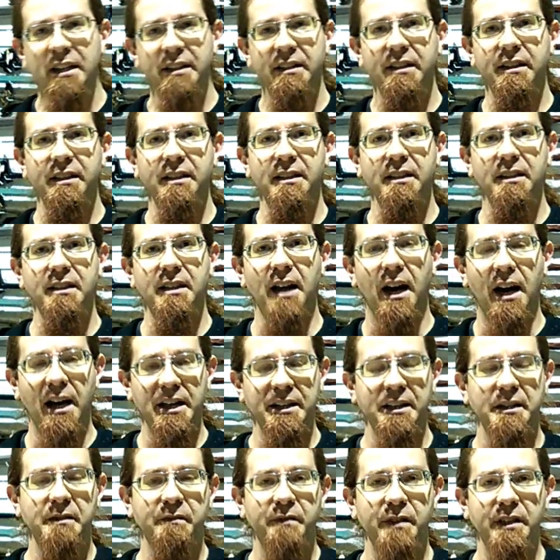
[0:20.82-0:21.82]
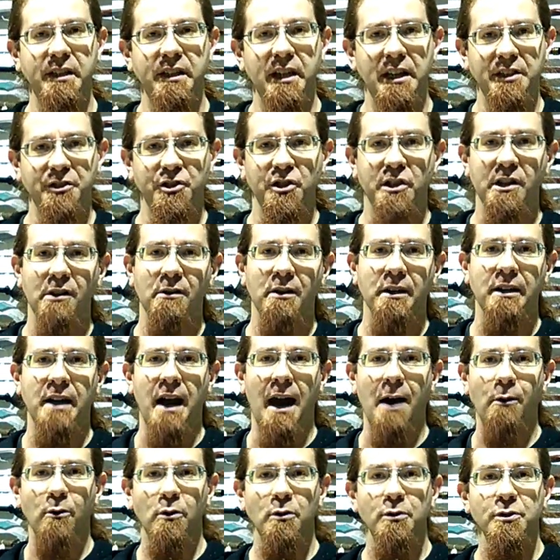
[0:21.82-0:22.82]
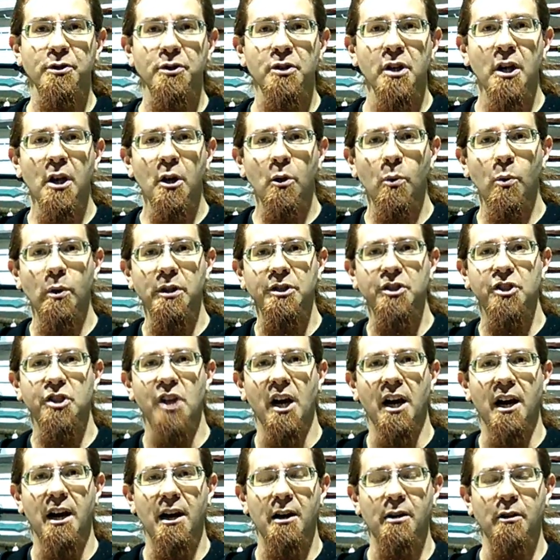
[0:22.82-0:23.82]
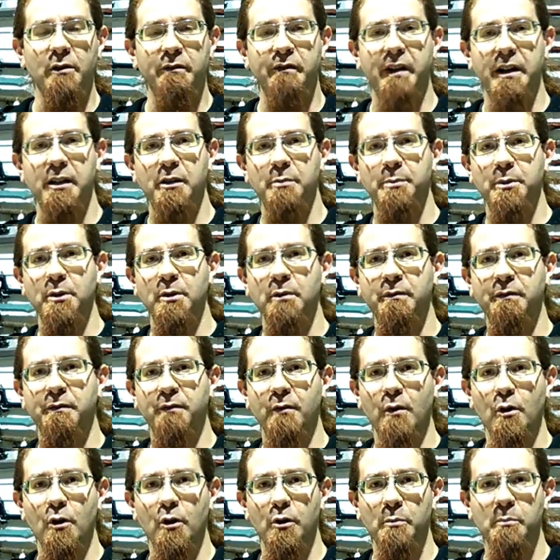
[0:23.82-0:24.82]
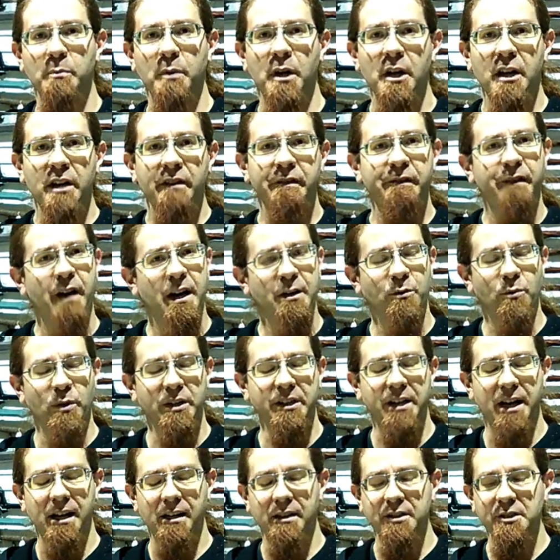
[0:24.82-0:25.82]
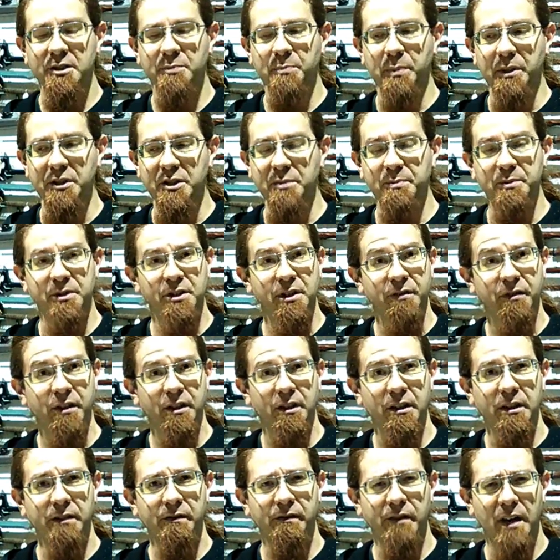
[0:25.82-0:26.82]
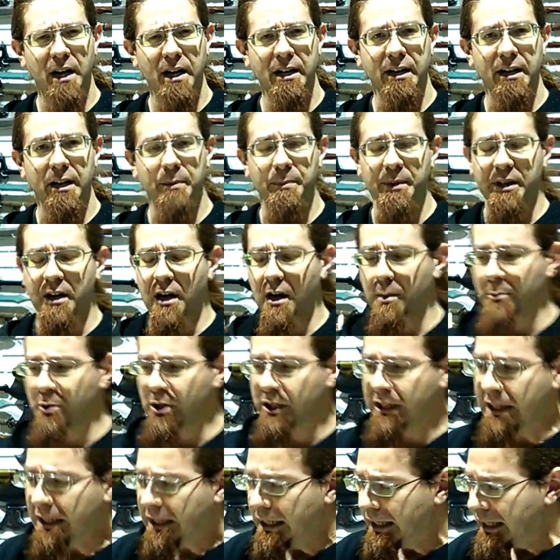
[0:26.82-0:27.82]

the I D V engineering arrows, which are available from fine retailers, but specifically via Epic Armory.